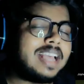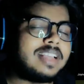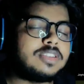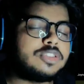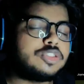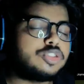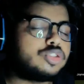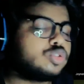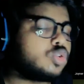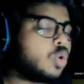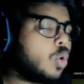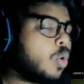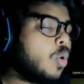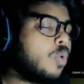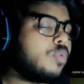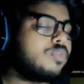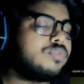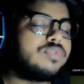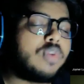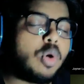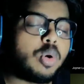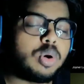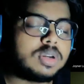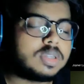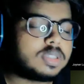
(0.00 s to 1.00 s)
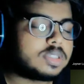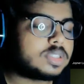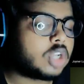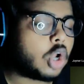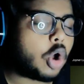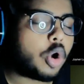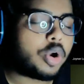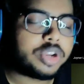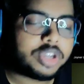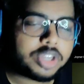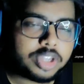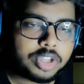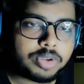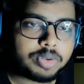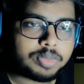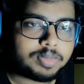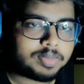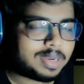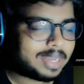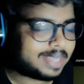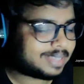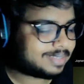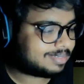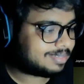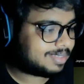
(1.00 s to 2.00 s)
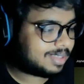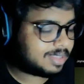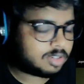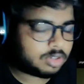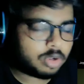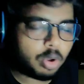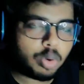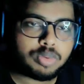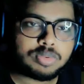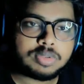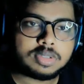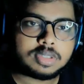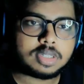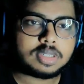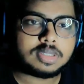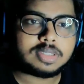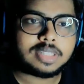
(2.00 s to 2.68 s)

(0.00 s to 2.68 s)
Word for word: so focused on you like they don't